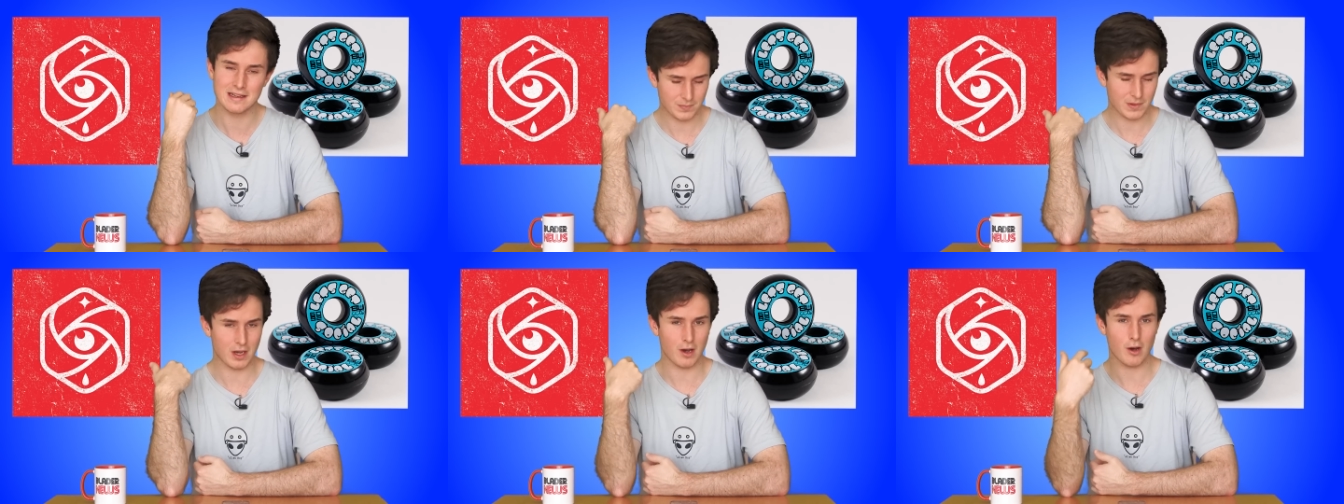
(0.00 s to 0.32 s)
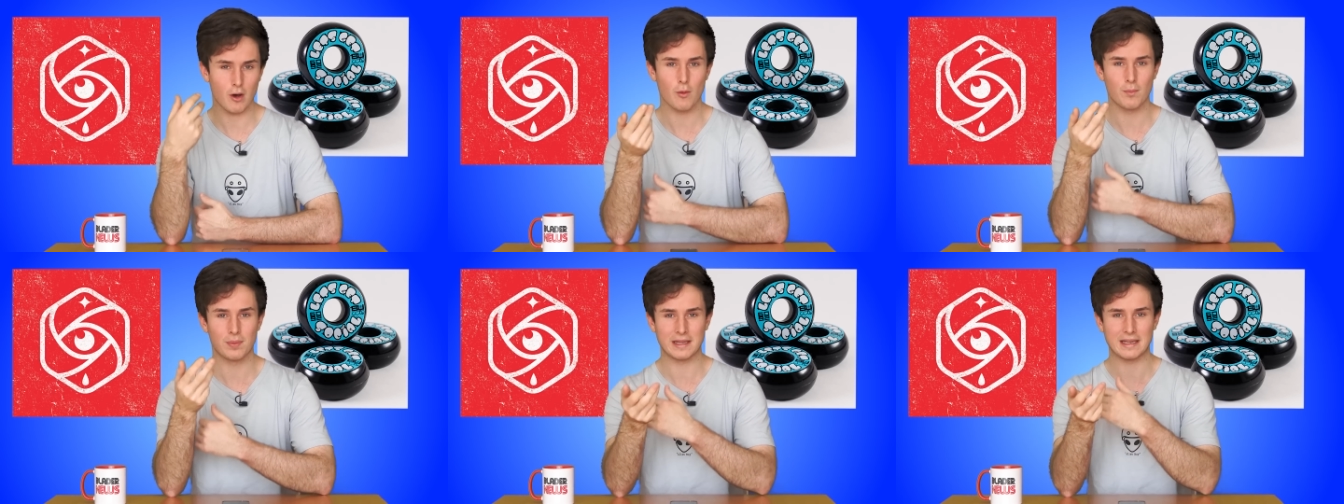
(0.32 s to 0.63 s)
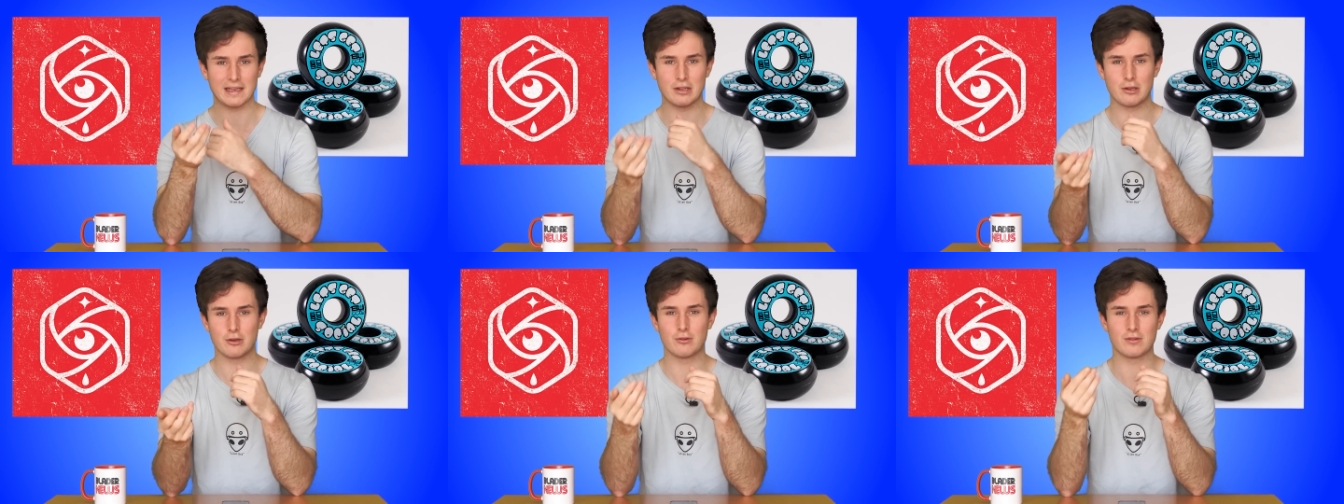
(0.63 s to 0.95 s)
The whole
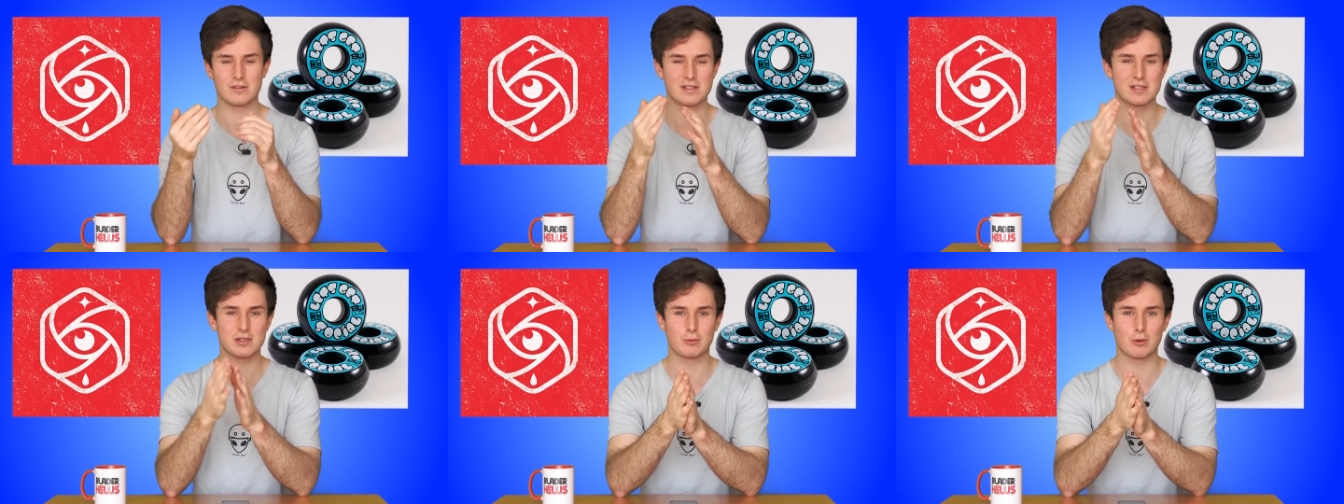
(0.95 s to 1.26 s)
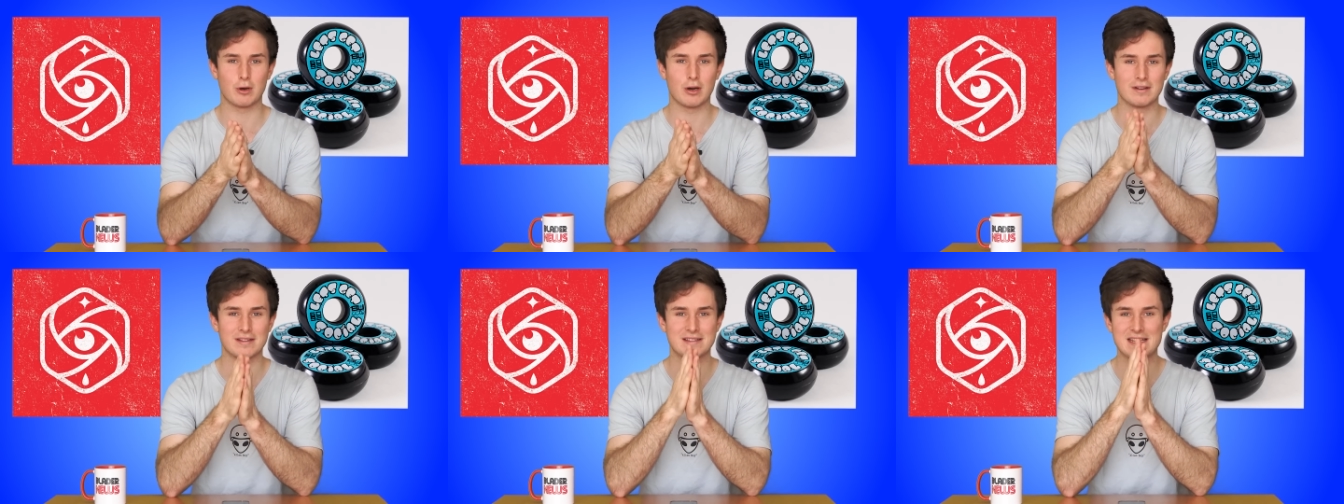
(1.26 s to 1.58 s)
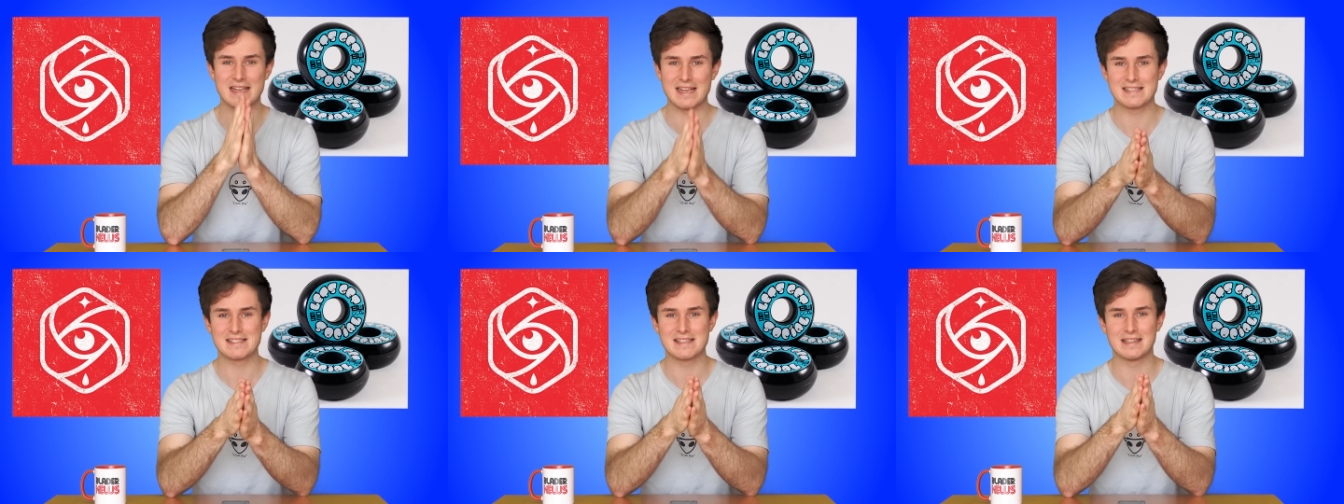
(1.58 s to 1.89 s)
Blader Union squad
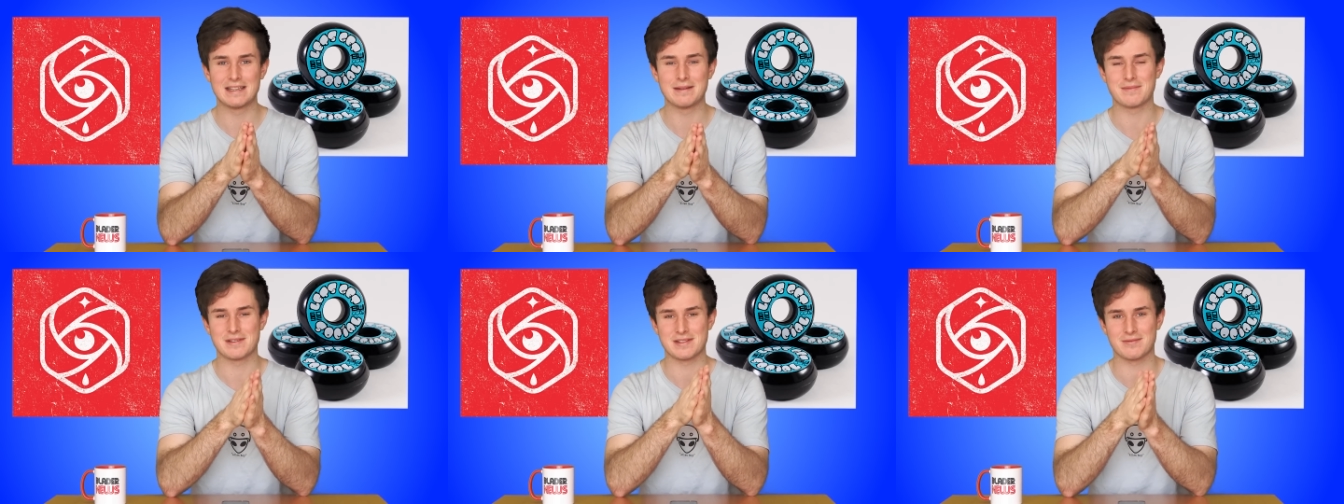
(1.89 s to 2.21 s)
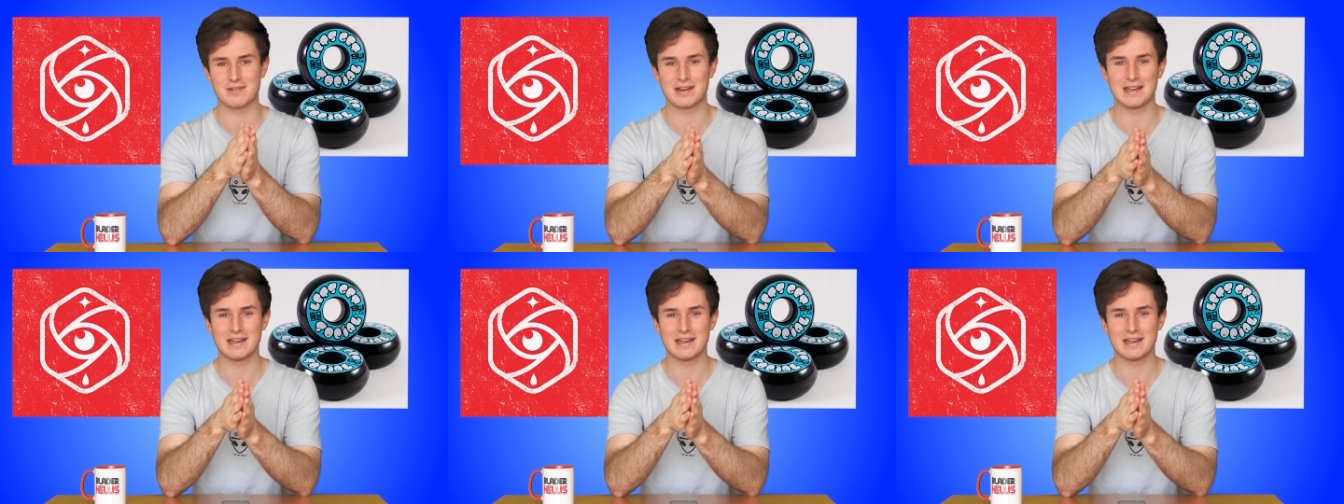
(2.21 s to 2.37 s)
tested them as